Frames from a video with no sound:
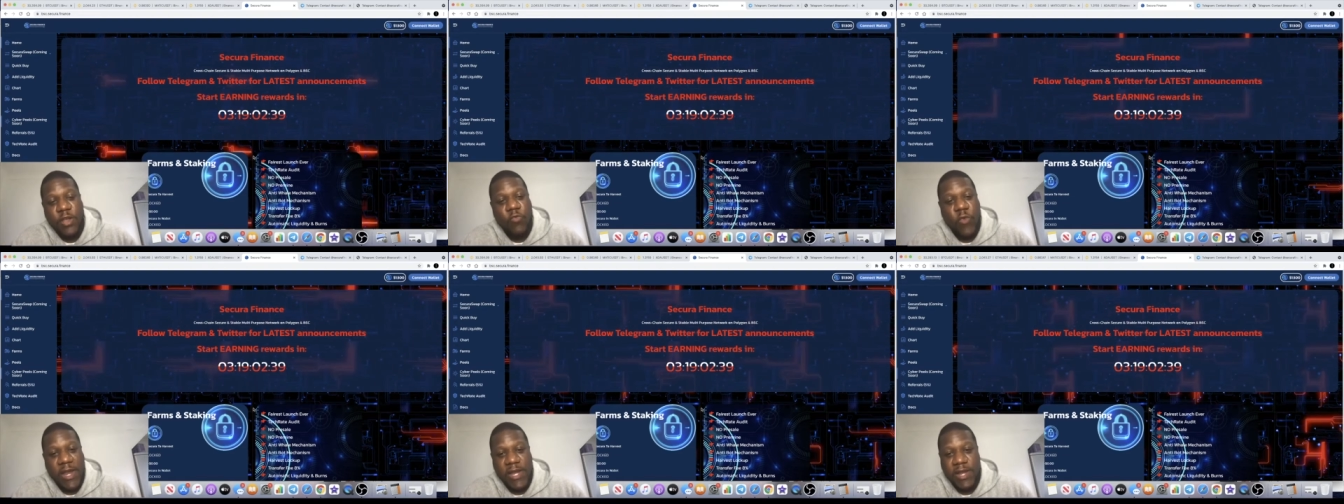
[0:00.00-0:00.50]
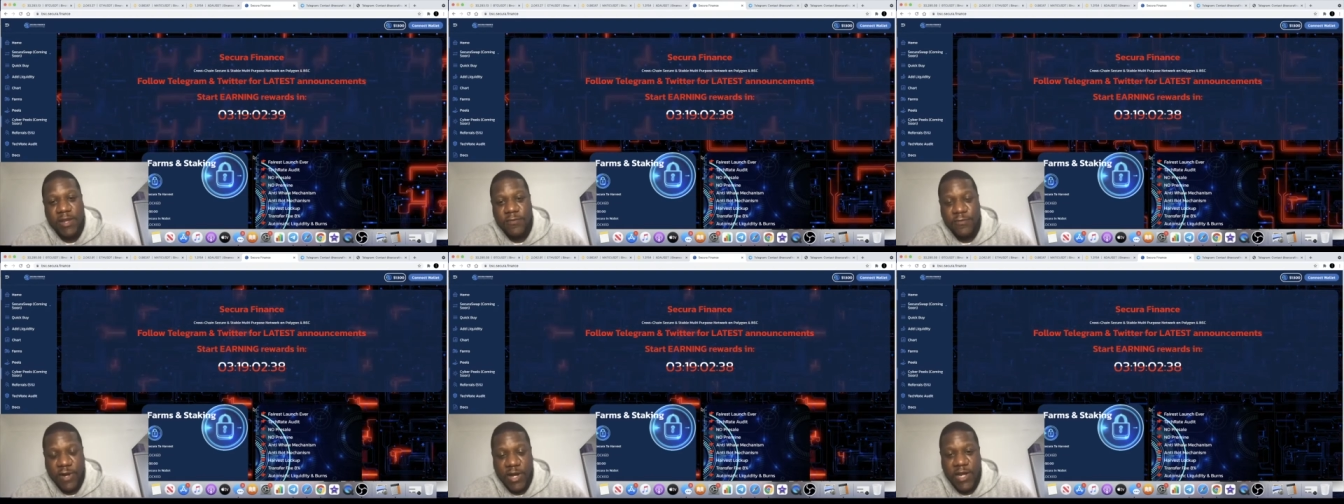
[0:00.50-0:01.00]
Rediant
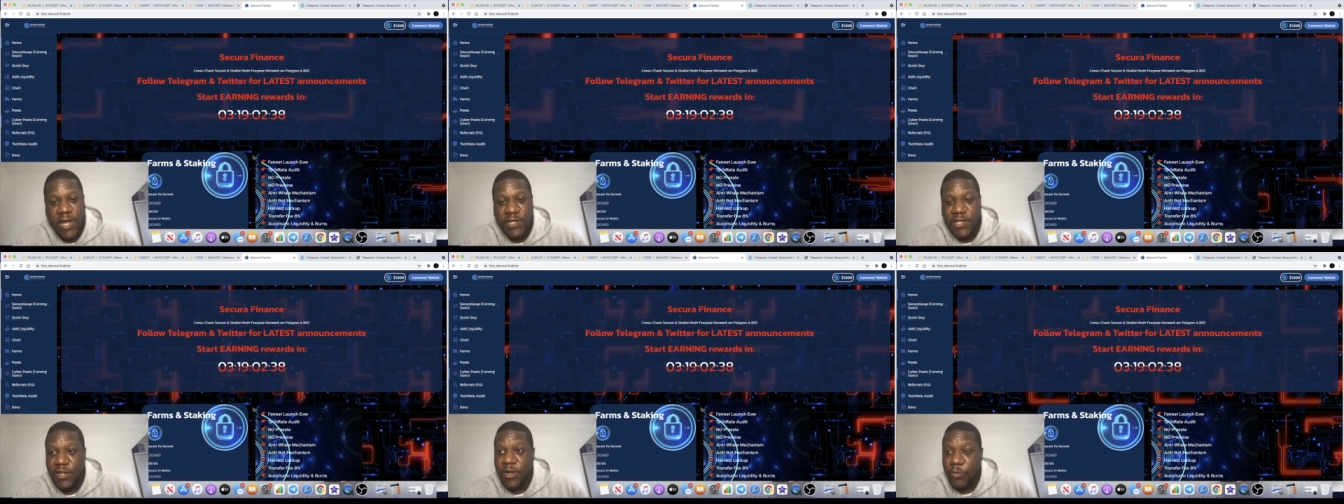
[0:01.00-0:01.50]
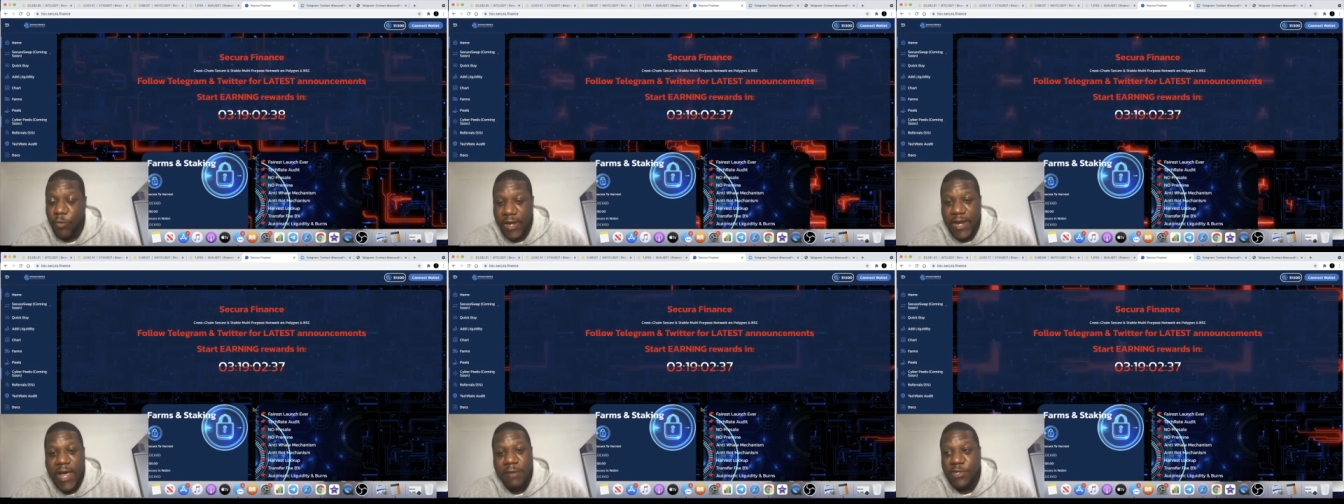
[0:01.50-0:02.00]
Finance
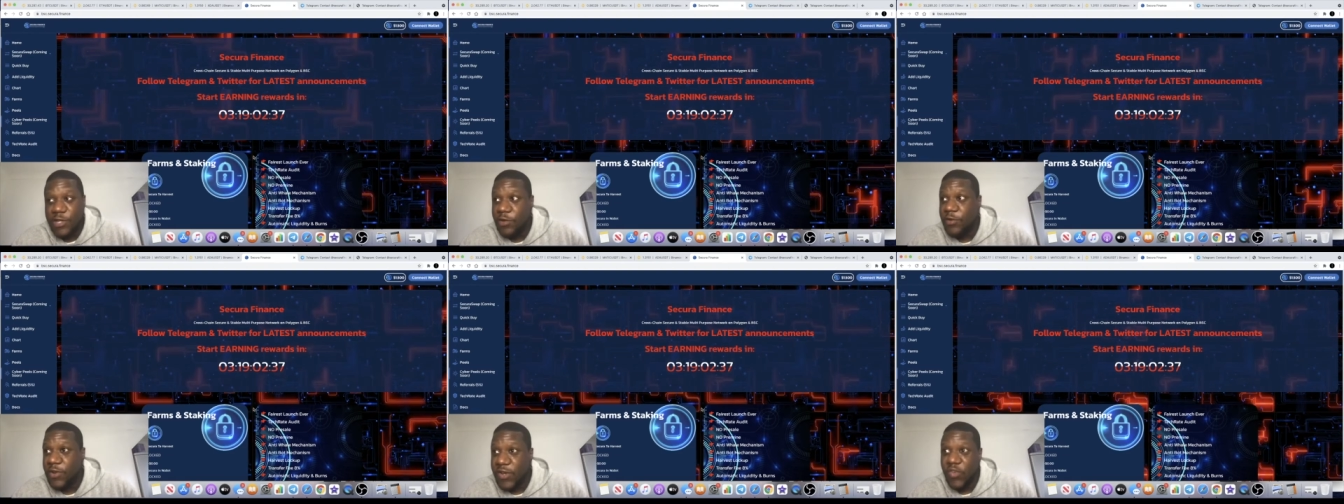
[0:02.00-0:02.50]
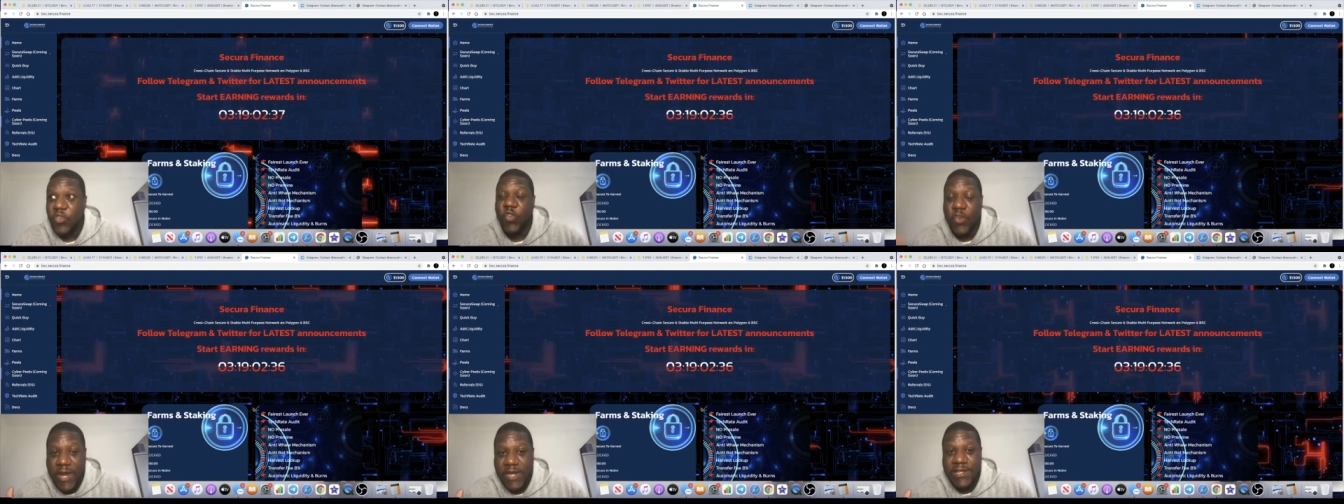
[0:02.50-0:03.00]
went absolutely
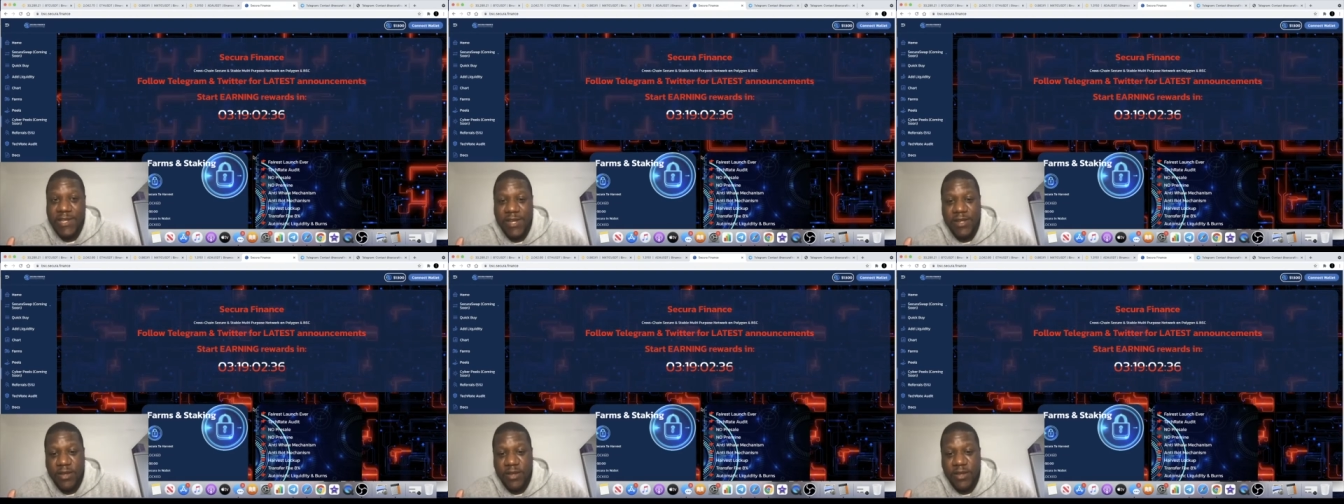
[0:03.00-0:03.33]
crazy.